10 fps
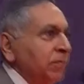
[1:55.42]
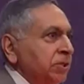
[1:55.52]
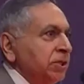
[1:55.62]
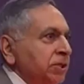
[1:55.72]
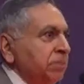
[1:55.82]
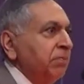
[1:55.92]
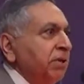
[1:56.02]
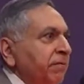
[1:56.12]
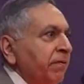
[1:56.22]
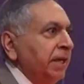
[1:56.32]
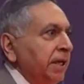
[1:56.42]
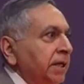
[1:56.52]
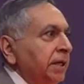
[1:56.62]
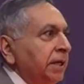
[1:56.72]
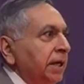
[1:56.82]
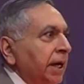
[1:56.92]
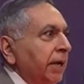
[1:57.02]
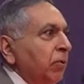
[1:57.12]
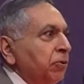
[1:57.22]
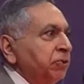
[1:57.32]
just briefly, I
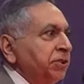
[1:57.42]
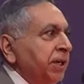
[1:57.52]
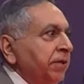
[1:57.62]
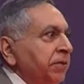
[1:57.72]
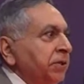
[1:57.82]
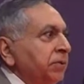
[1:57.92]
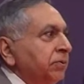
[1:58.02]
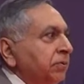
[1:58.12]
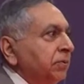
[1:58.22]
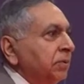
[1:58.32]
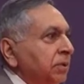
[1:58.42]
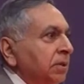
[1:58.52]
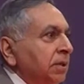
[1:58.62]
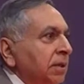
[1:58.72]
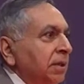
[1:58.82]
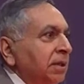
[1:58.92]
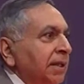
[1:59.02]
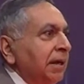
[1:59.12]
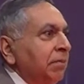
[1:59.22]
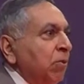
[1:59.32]
want to share with you
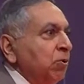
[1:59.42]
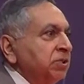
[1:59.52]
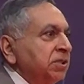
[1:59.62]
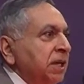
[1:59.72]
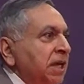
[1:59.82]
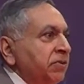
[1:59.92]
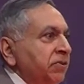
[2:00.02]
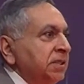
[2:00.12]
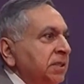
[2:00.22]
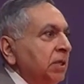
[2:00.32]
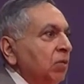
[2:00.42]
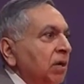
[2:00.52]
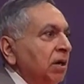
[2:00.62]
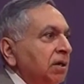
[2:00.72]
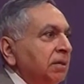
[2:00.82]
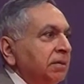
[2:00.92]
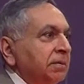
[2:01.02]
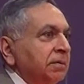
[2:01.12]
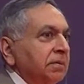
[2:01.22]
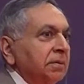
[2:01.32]
that most countries in the world
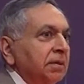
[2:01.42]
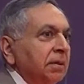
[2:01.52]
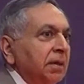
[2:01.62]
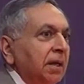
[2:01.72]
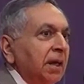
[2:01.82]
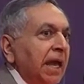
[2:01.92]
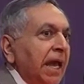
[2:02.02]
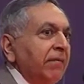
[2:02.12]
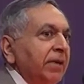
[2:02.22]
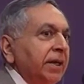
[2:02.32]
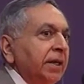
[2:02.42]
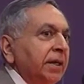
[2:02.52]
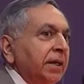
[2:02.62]
have a